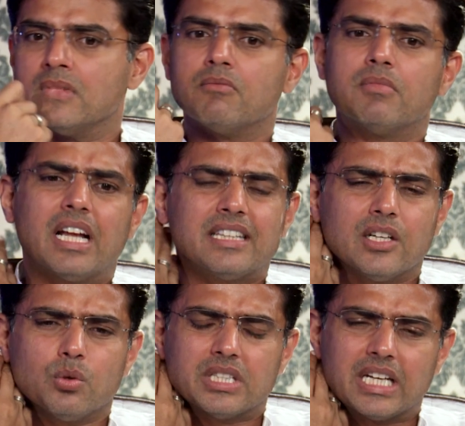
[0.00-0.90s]
Well, I
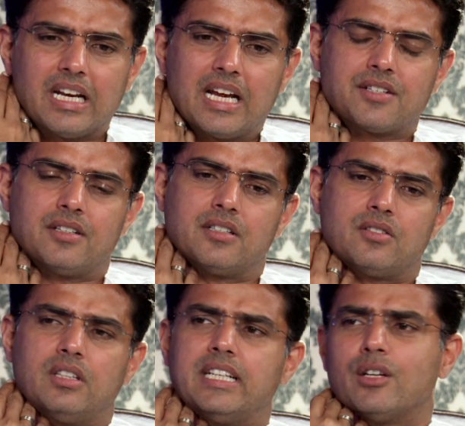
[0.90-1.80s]
think losing an election is
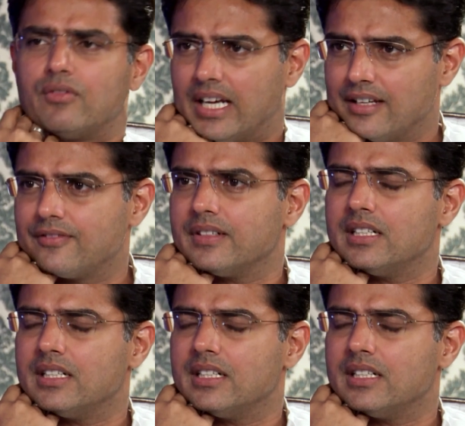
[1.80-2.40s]
not the end of life.